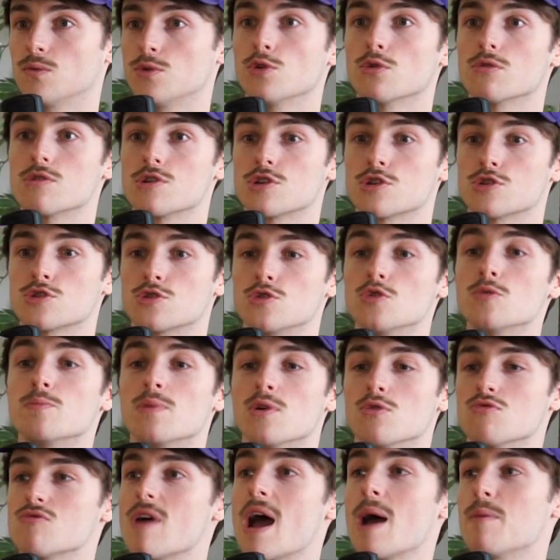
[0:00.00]
Well, you're a
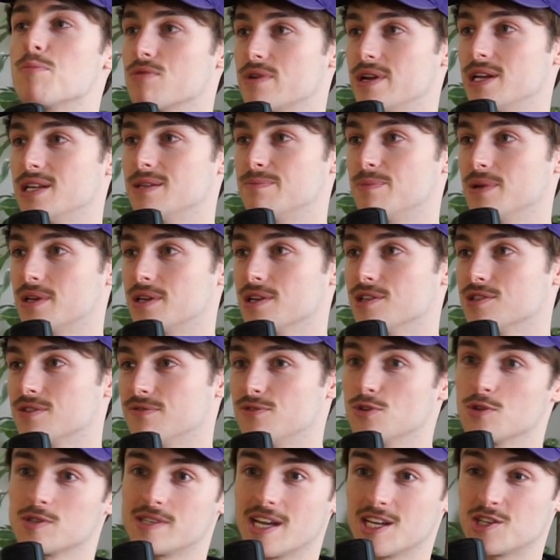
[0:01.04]
super rare breed because of
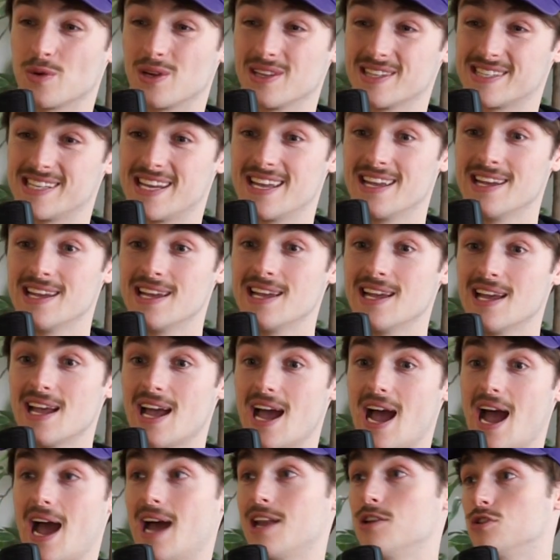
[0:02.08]
your sexuality
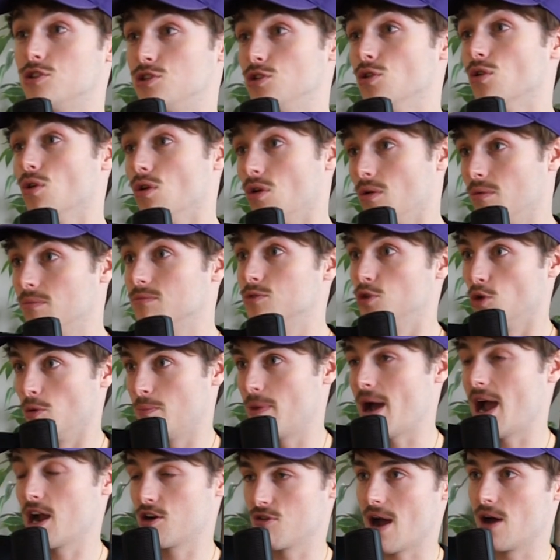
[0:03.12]
and your your
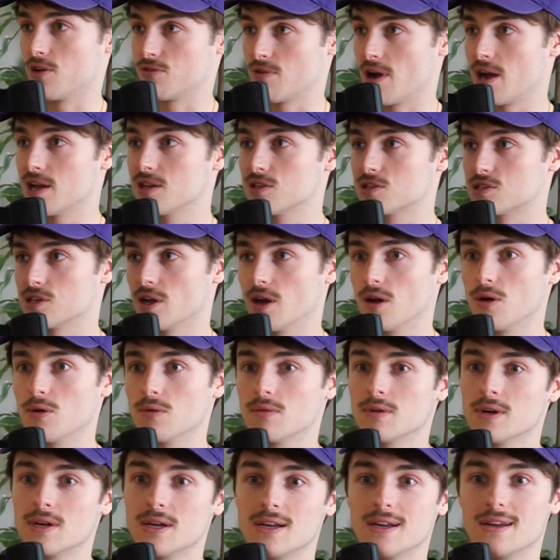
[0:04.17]
background, right? So...
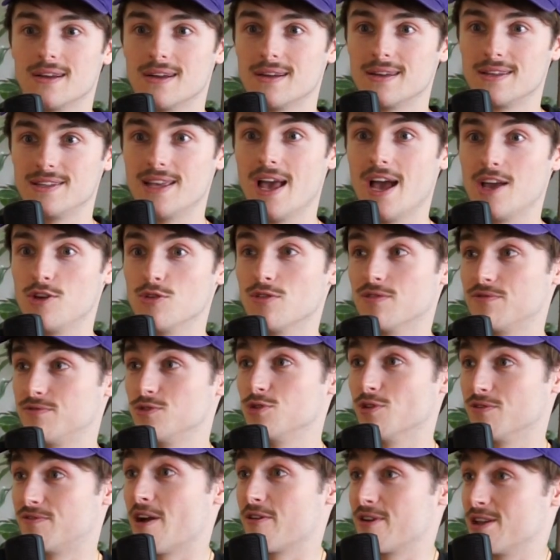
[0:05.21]
yeah, you're,
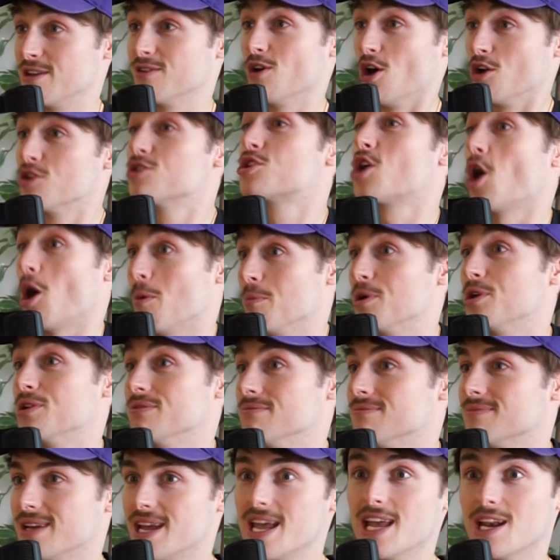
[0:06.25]
you're very
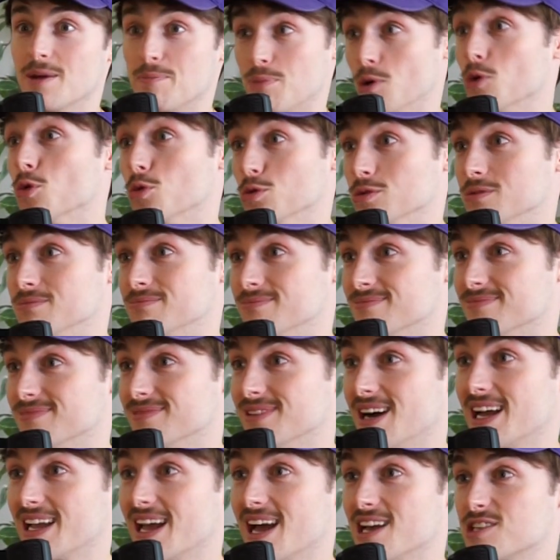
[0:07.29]
uncommon in a pool,
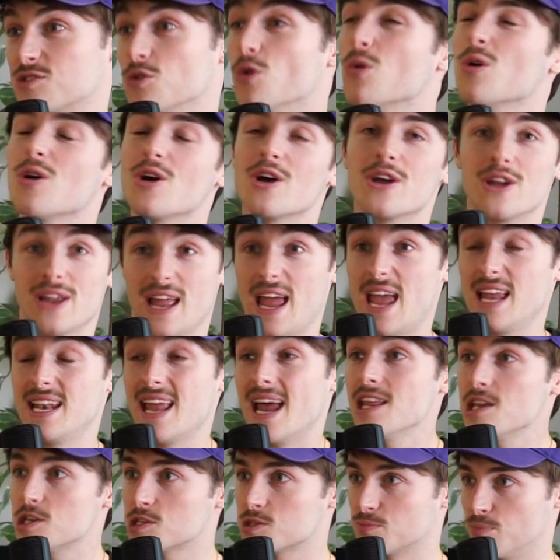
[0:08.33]
I guess, or in
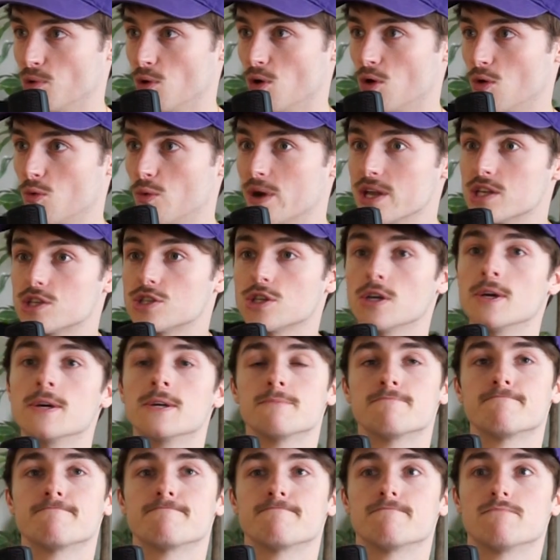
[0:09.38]
any sport, which
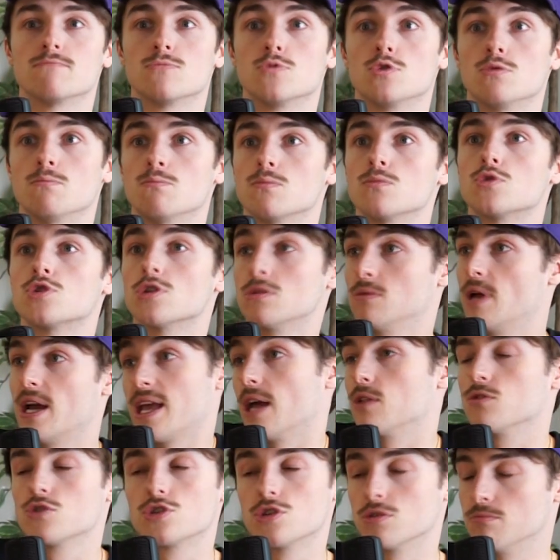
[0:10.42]
shouldn't,
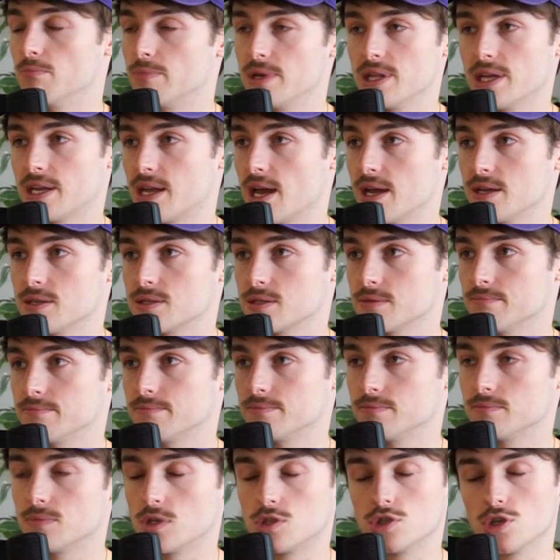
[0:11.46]
again, shouldn't be the case.
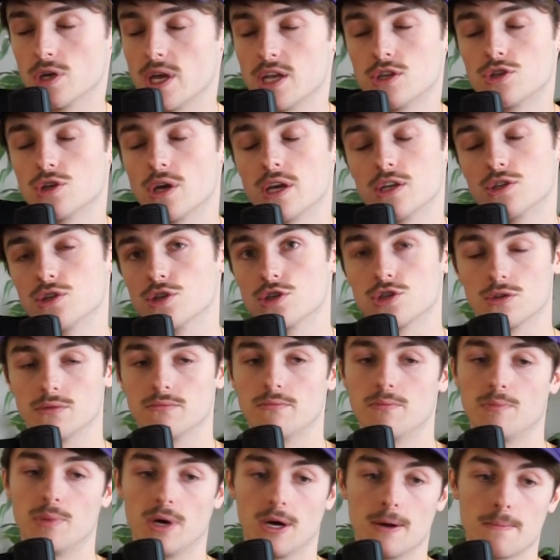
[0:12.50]
Yeah. It, it, it just
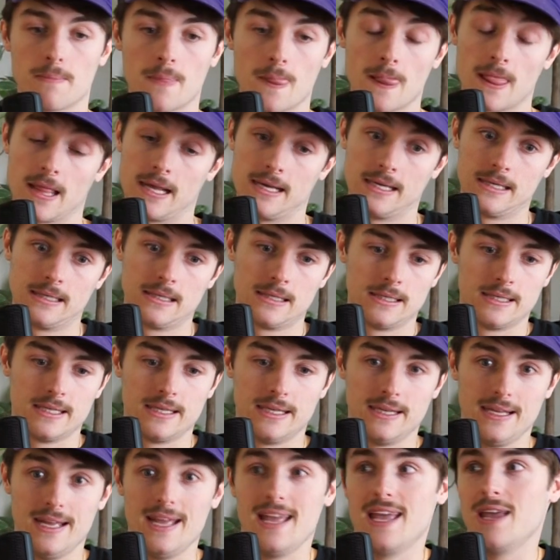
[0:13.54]
shouldn't, but
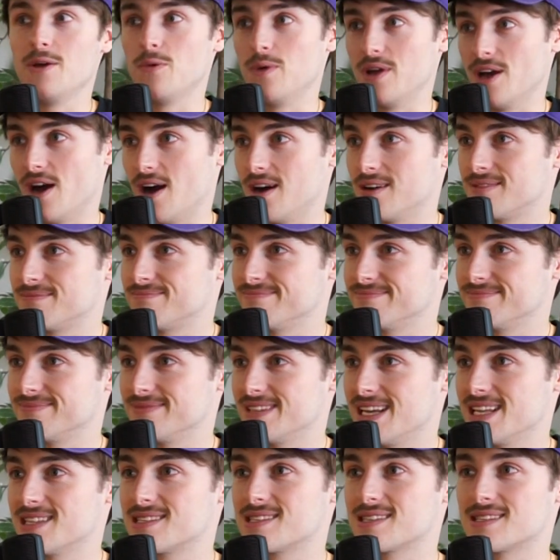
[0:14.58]
here we are.
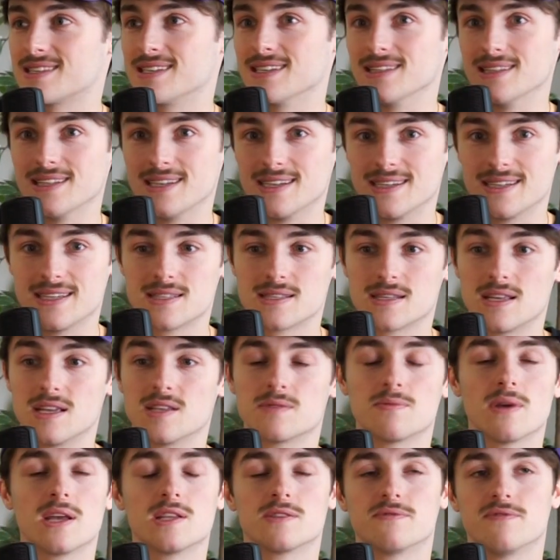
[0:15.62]
Yeah. It's still, a, it's,
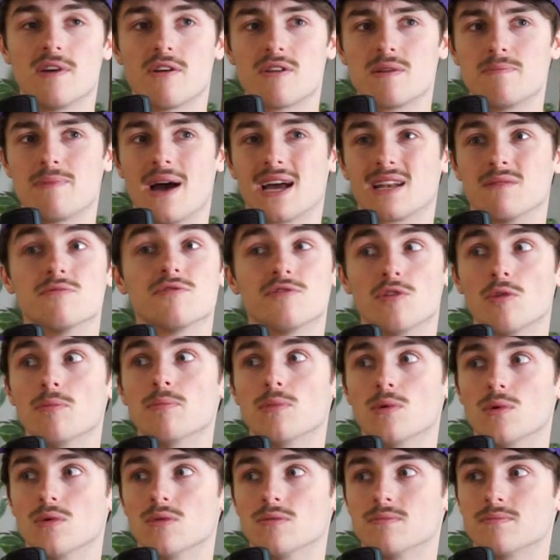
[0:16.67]
it's, it's very bad in
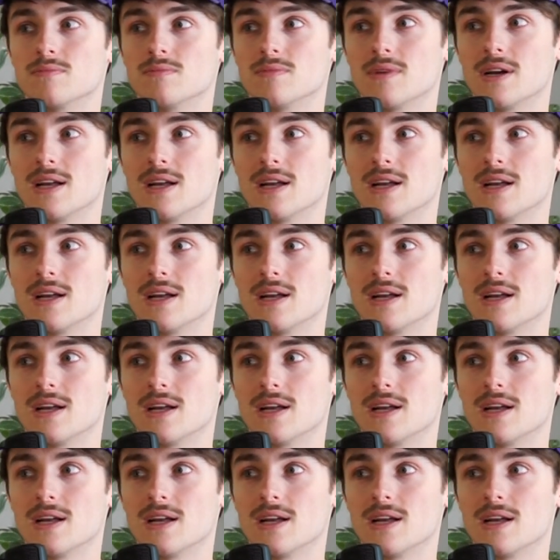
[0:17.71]
football.